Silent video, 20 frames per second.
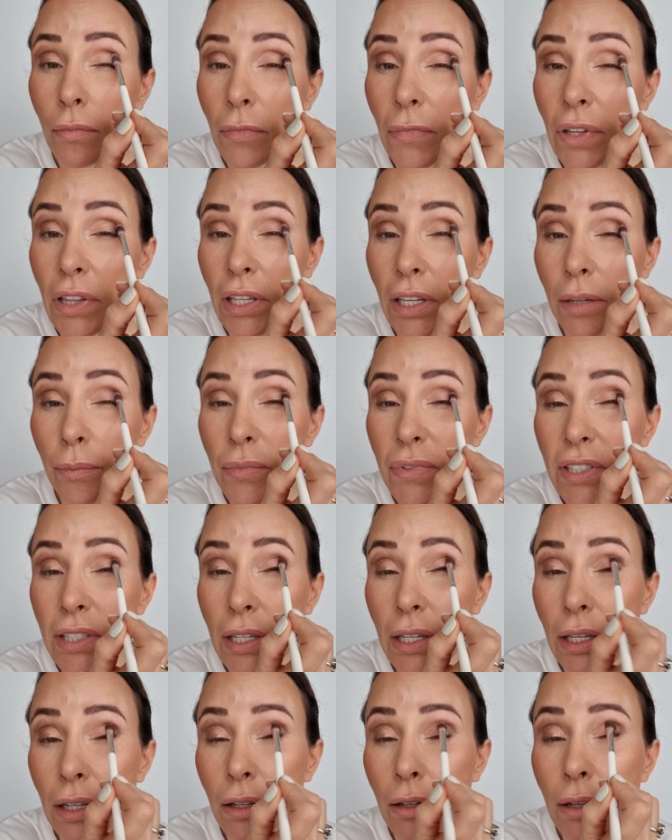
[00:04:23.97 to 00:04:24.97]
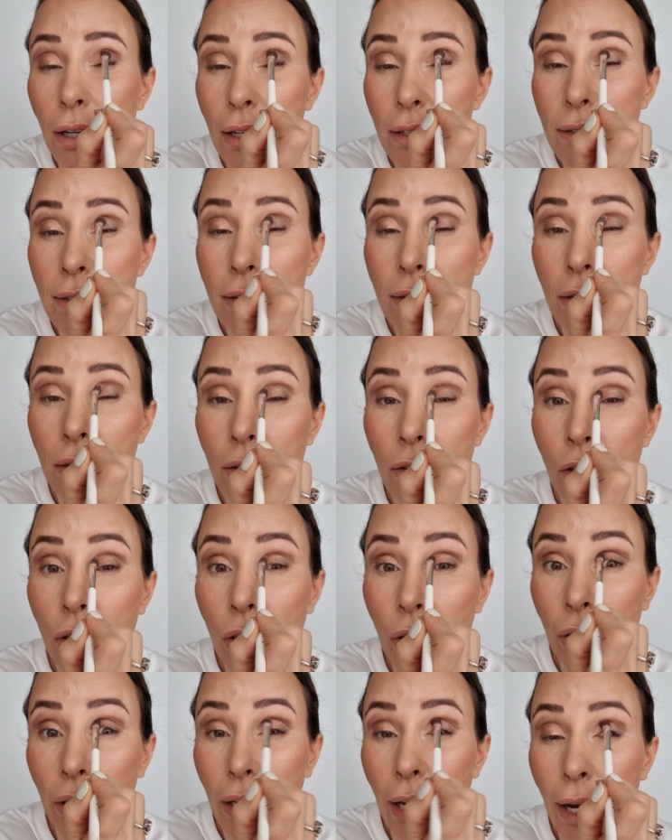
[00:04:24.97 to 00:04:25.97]
that the Obsidian has
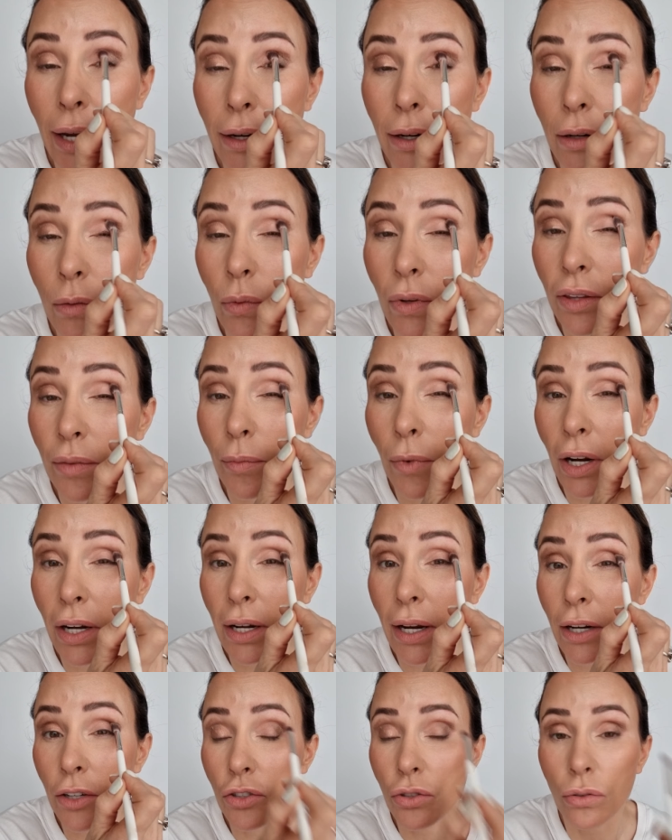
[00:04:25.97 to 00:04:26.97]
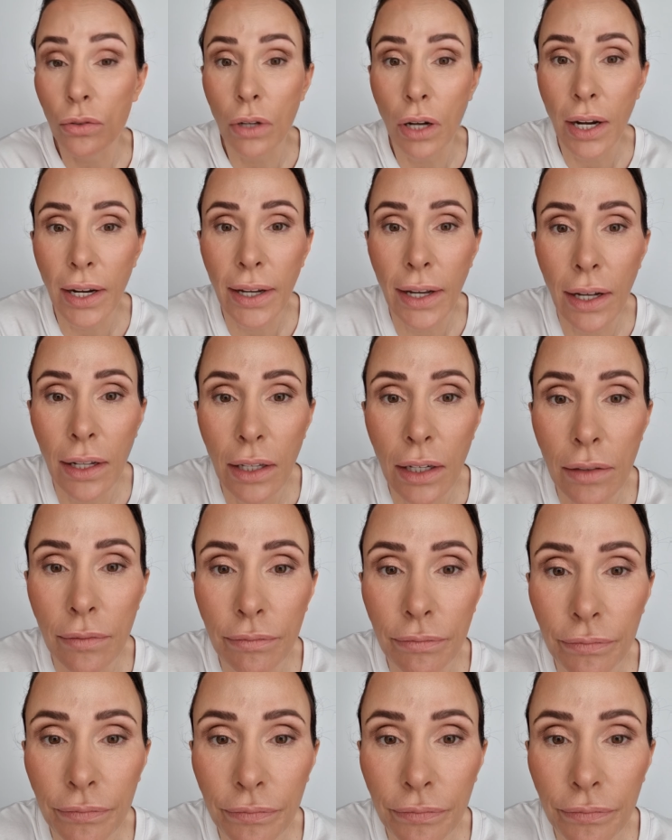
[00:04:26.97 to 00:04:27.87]
created with my natural eye color.